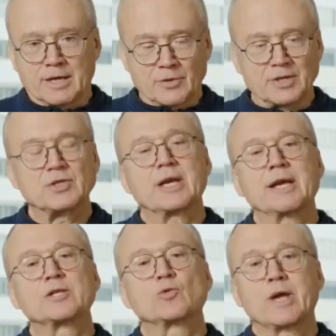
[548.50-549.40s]
in this
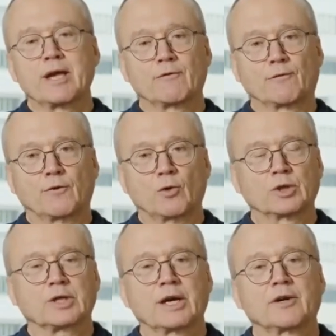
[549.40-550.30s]
case we have a
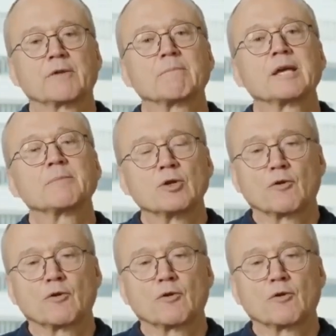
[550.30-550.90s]
fault current maybe